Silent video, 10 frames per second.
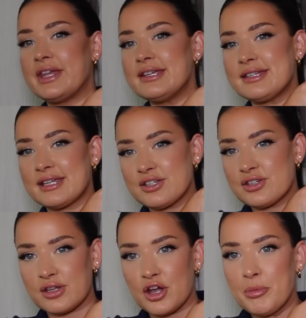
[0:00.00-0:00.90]
This is
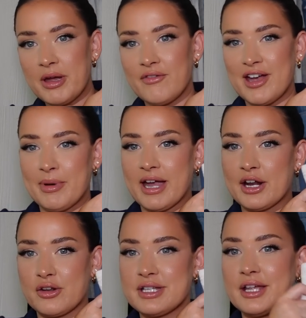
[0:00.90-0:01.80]
so my vibe, I
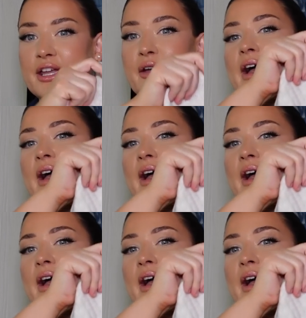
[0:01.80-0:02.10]
cannot tell you.